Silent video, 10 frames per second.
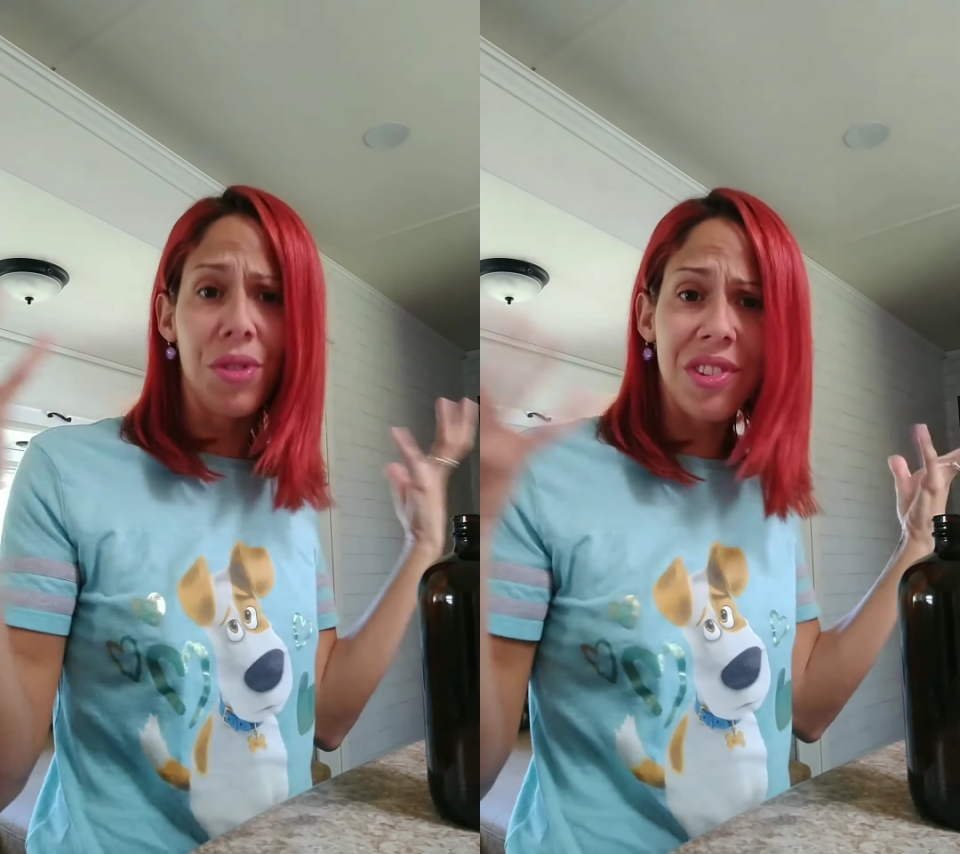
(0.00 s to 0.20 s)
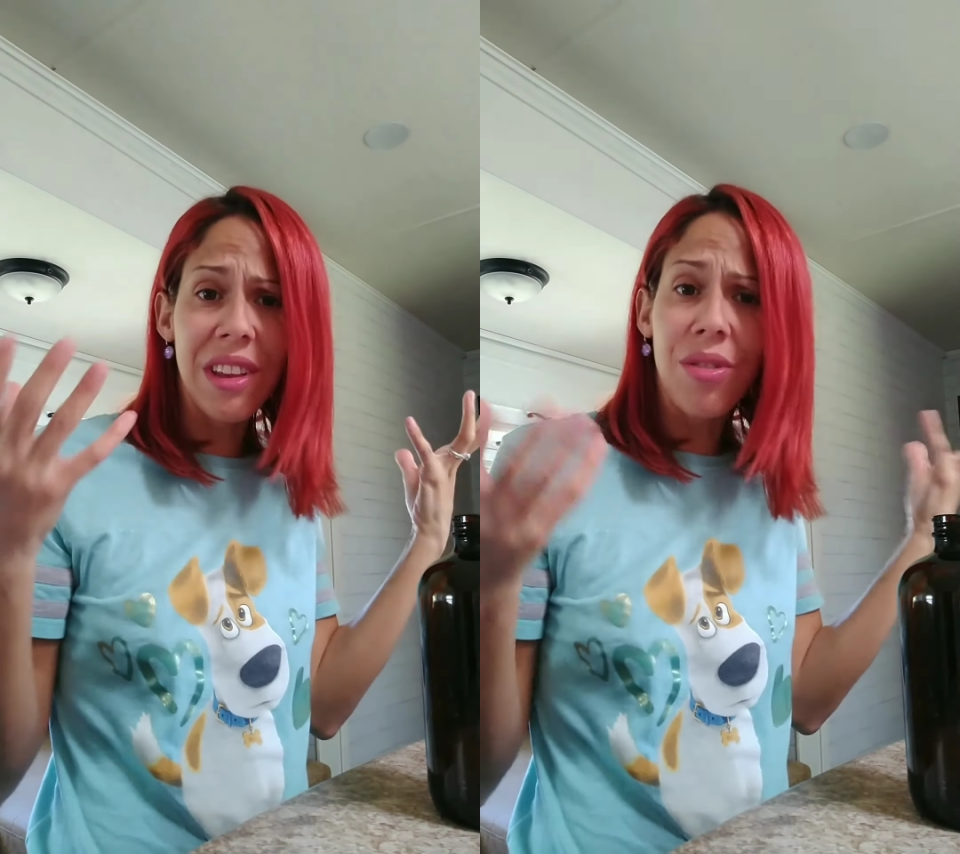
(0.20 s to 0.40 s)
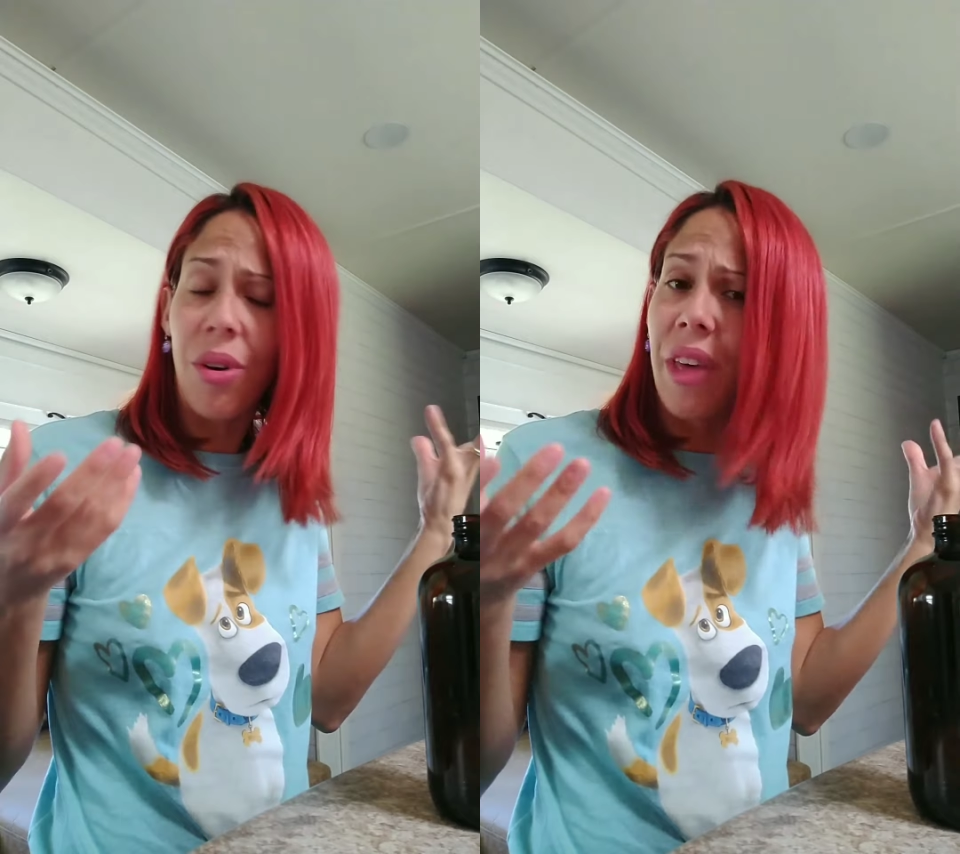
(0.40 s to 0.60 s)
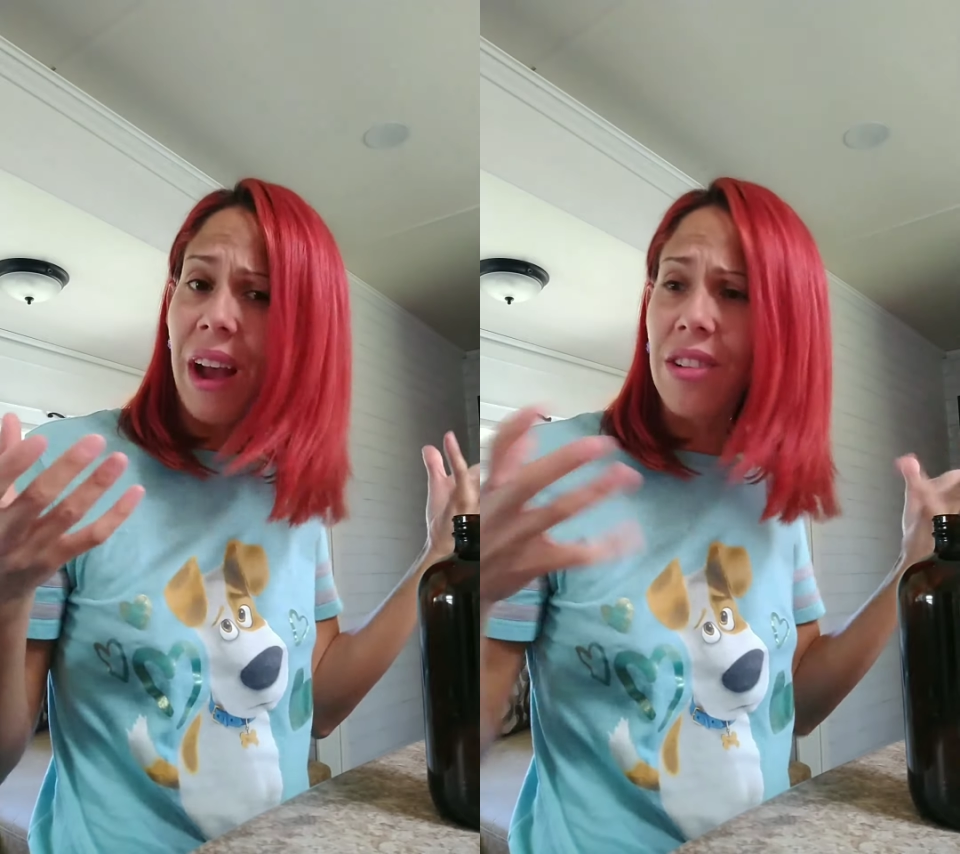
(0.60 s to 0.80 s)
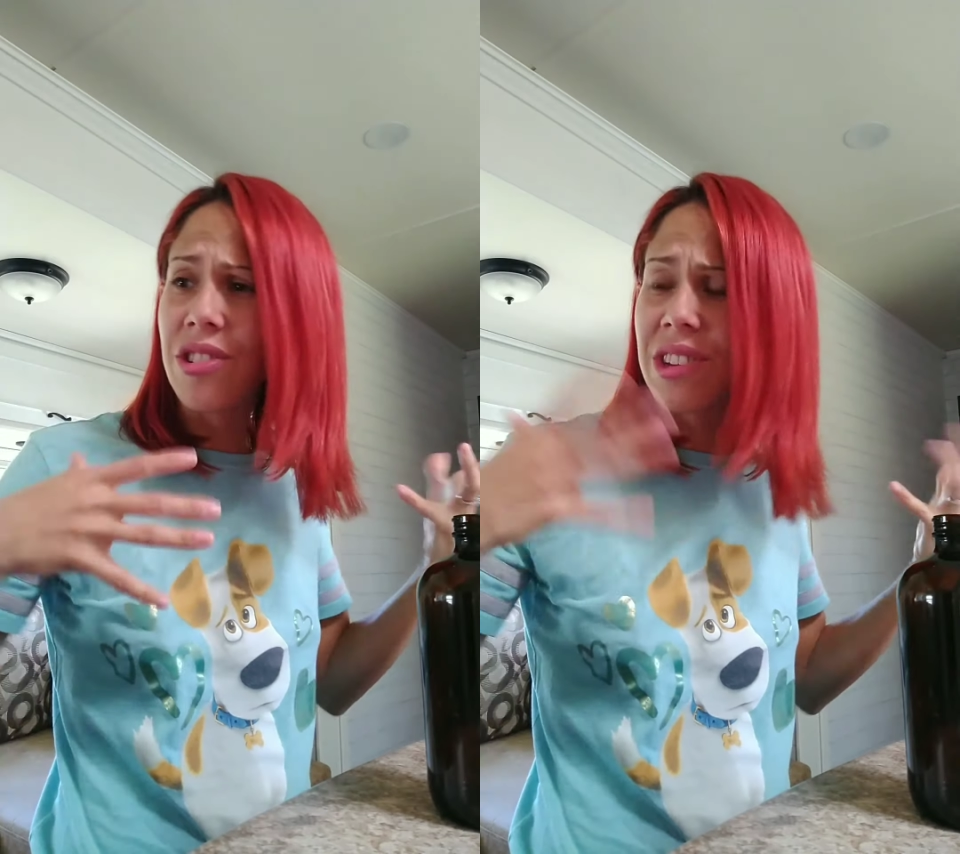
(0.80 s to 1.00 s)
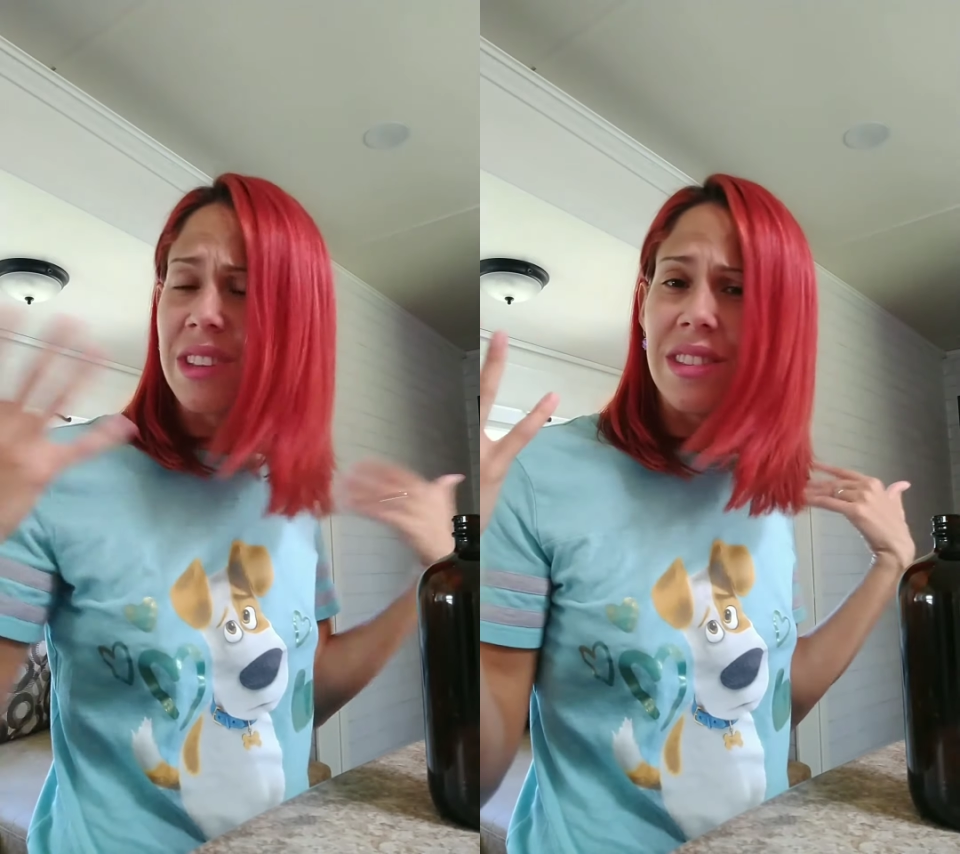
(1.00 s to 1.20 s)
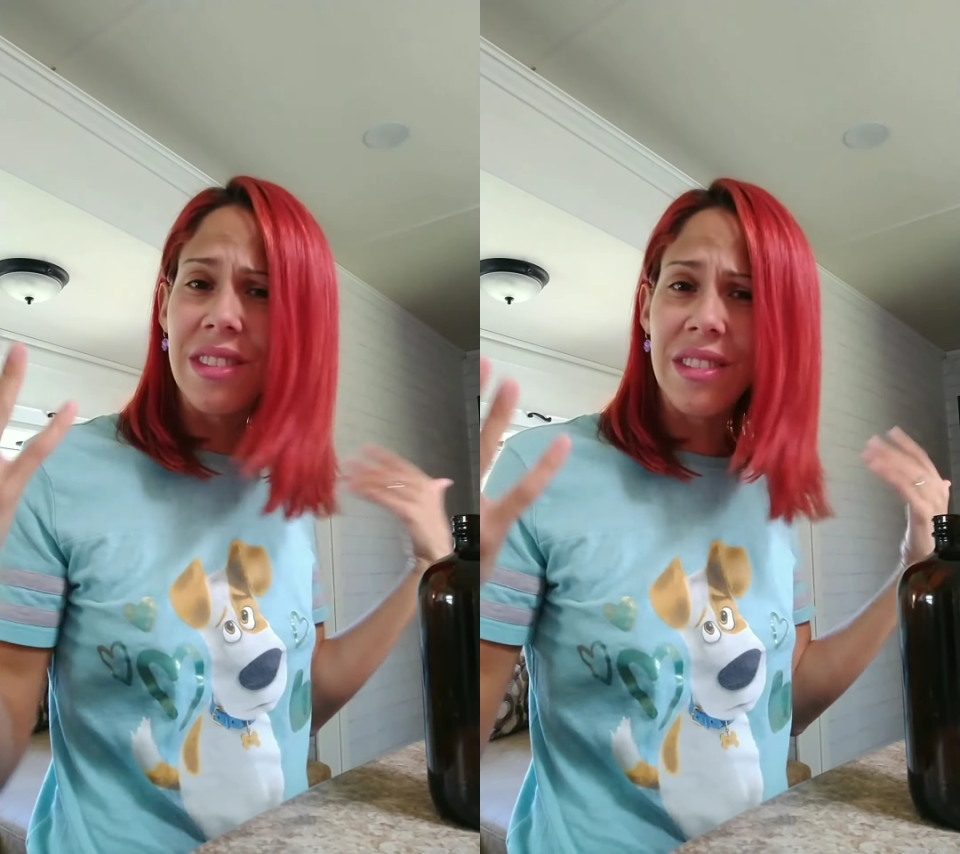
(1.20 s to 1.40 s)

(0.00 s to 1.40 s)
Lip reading: she takes all the allergens